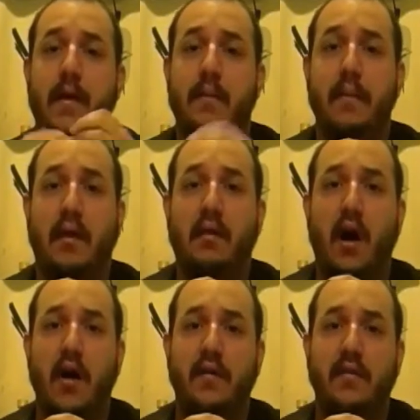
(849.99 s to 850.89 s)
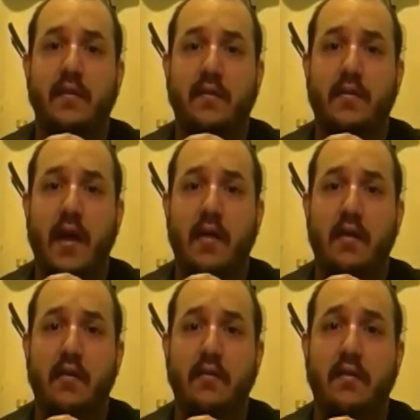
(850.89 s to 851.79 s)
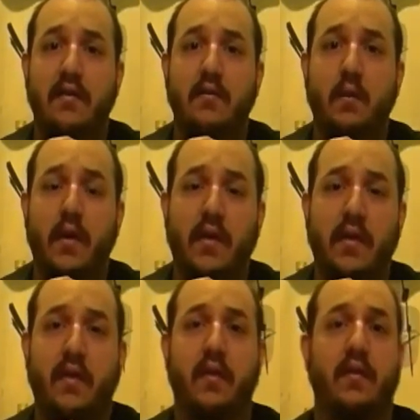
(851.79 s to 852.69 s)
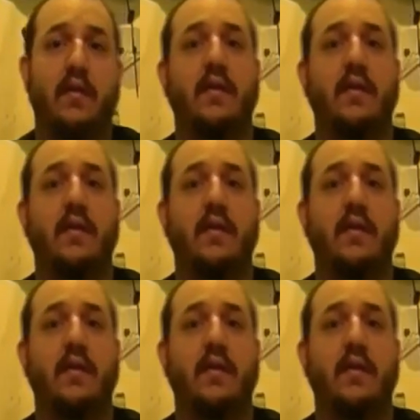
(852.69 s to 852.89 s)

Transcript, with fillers: uh, make laws that deal with